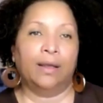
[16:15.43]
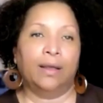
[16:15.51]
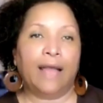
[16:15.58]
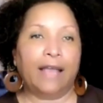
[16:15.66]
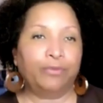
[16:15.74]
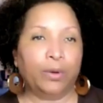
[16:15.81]

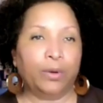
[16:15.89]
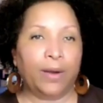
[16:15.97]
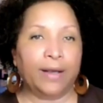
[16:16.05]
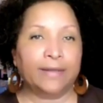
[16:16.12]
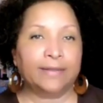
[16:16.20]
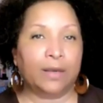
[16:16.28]
Life
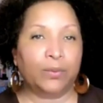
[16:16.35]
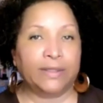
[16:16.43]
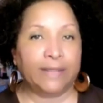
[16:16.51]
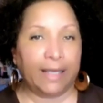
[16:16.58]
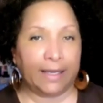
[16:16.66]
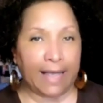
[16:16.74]
requires that we
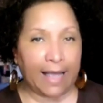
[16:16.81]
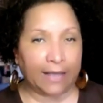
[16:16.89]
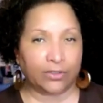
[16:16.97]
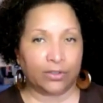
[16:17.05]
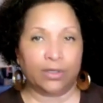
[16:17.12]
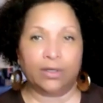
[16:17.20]
take
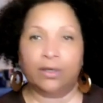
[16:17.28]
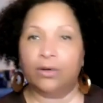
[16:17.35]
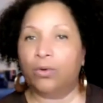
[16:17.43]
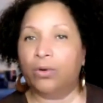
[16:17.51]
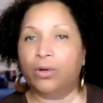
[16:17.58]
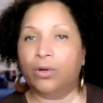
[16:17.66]
action, and in
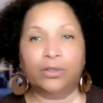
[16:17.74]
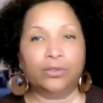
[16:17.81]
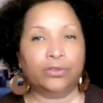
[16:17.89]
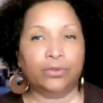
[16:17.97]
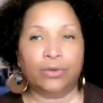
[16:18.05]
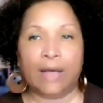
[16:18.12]
order
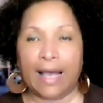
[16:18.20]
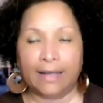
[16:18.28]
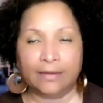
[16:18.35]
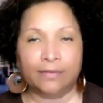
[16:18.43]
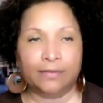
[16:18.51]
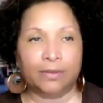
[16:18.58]
to
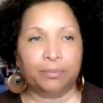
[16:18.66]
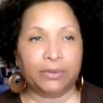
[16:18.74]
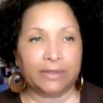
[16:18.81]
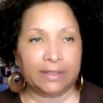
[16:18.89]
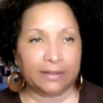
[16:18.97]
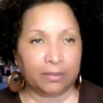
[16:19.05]
actively
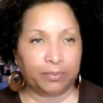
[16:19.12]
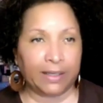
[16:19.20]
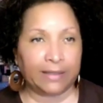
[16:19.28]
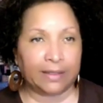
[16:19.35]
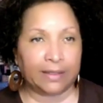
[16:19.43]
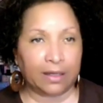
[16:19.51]

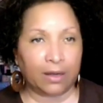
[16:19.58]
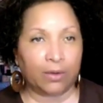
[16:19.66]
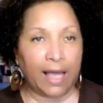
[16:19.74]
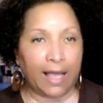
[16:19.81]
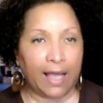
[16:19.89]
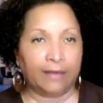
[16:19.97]
participate in our
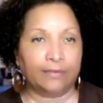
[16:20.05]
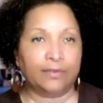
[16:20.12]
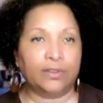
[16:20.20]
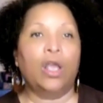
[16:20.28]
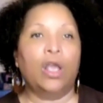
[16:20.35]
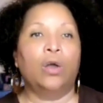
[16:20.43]

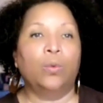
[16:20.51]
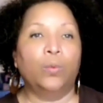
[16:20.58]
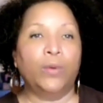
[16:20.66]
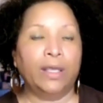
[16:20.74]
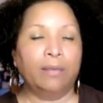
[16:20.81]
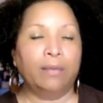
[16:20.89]
lives,
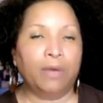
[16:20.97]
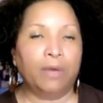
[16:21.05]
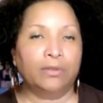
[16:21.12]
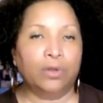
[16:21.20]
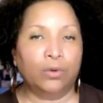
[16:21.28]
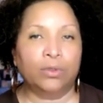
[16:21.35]
we
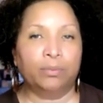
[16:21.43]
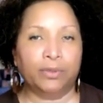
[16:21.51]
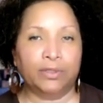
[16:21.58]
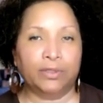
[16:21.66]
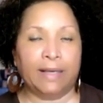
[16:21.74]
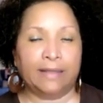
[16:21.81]
must hold a
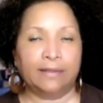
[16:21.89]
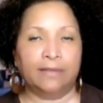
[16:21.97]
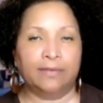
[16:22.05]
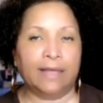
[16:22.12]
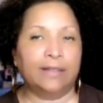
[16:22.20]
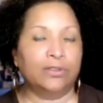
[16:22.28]

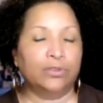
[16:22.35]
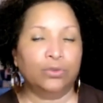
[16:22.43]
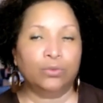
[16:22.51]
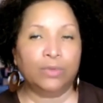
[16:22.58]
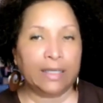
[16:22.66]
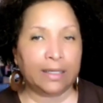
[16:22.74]
perspective that is
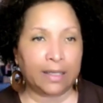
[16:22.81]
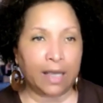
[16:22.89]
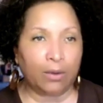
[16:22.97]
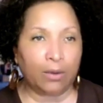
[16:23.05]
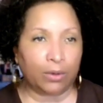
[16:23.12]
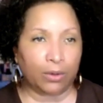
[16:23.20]
uniquely
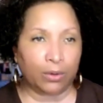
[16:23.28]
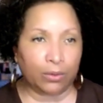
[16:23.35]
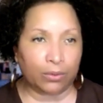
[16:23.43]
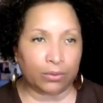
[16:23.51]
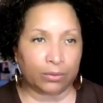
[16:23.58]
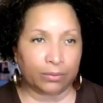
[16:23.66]
our
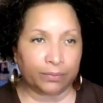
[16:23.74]
own.